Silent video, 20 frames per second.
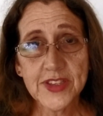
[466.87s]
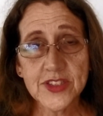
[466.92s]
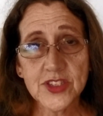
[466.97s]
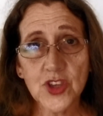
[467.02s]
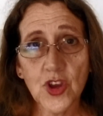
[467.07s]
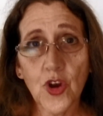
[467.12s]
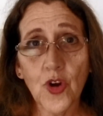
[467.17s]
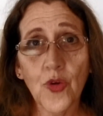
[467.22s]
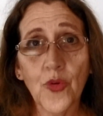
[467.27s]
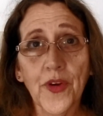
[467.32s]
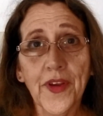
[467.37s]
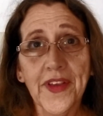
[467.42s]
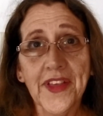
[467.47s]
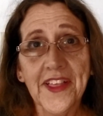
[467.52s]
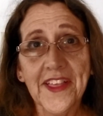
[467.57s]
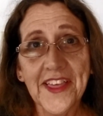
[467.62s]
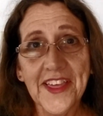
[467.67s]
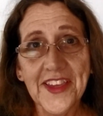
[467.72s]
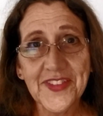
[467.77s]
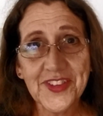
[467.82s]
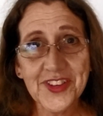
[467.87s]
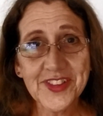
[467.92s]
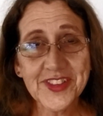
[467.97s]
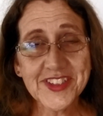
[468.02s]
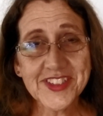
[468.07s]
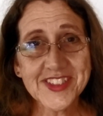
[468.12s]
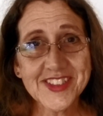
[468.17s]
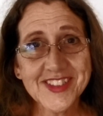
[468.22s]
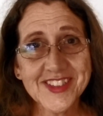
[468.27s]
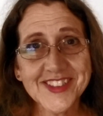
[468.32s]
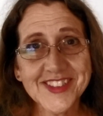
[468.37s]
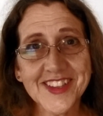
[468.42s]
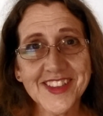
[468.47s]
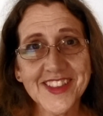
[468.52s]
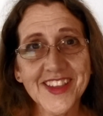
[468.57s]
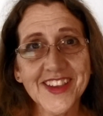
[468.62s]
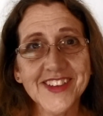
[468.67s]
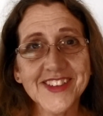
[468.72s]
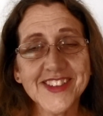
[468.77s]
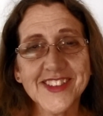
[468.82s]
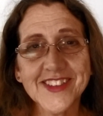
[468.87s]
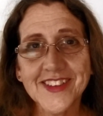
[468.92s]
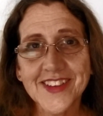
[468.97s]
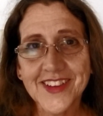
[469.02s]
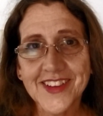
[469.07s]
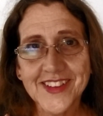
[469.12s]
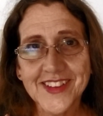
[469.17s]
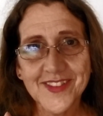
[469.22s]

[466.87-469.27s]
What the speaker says: So if you're listening to this,